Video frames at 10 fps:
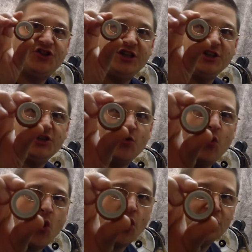seal is
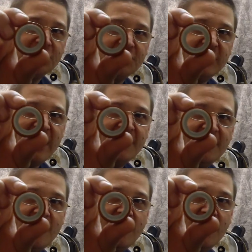worn. You see
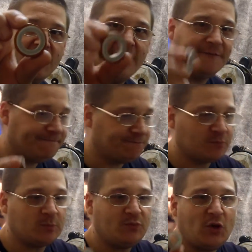that? All right.
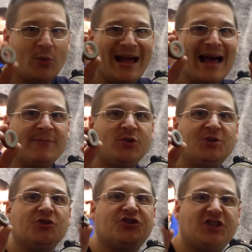What happens when your